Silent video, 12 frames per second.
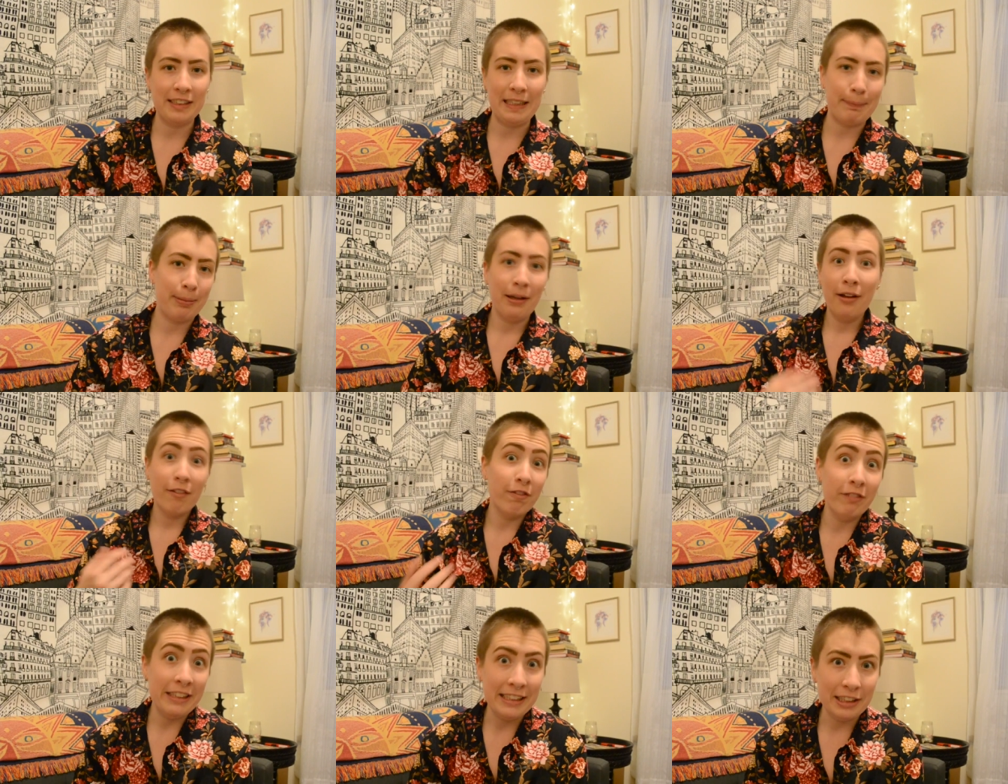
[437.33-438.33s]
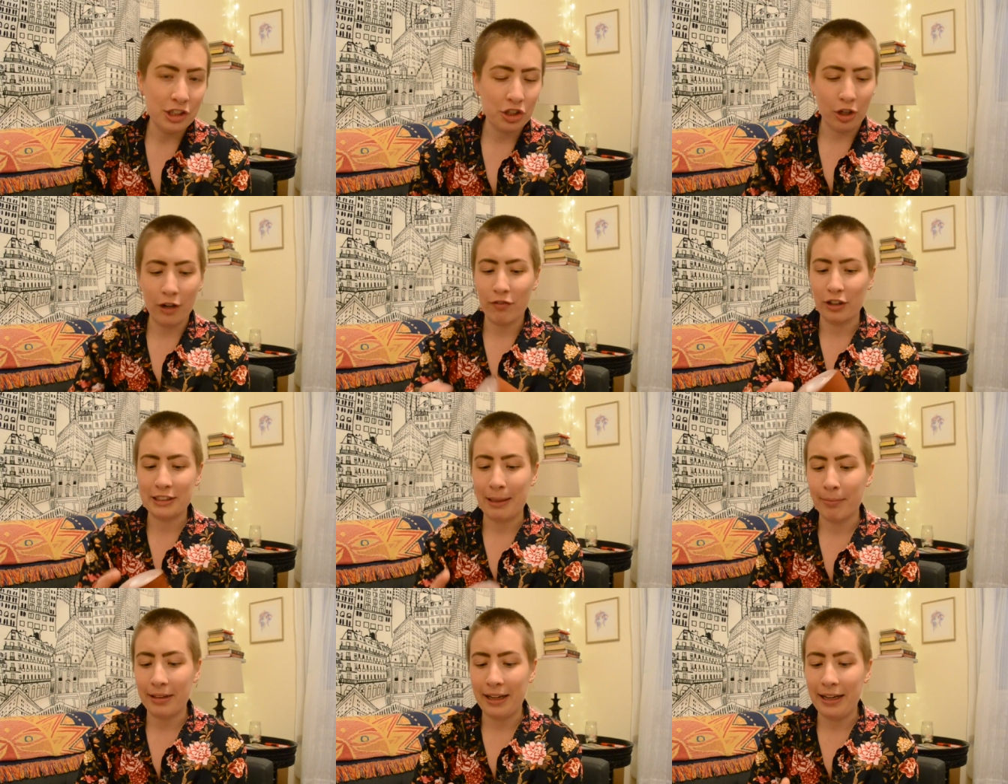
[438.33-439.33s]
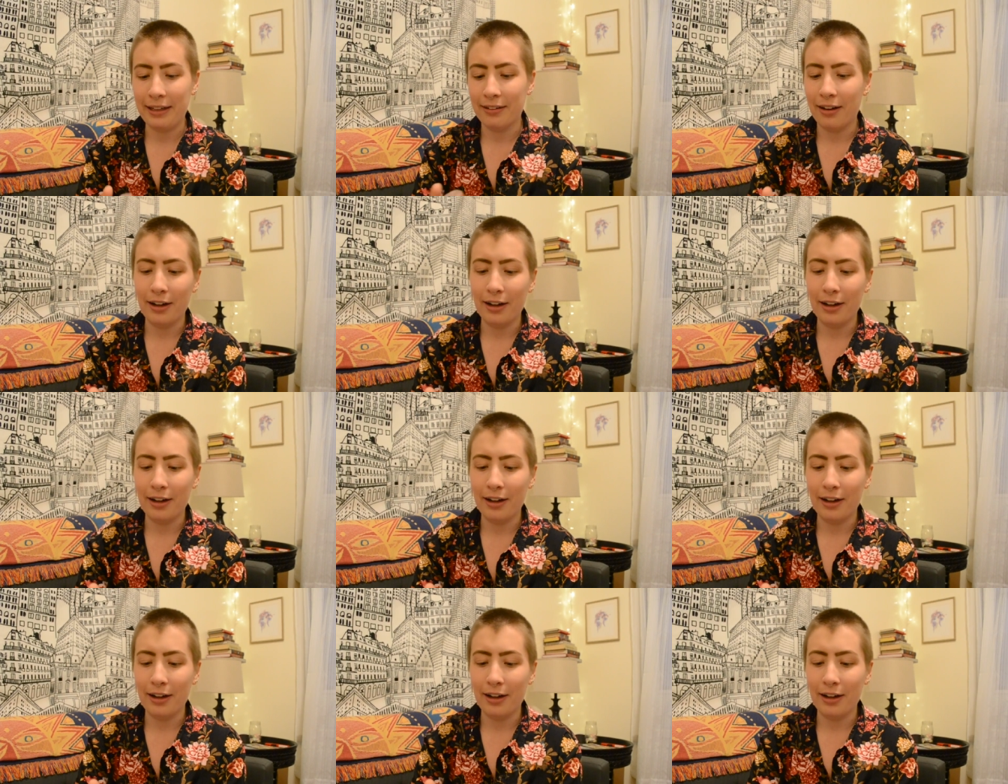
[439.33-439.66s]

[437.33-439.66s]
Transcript: deep V shirt for something,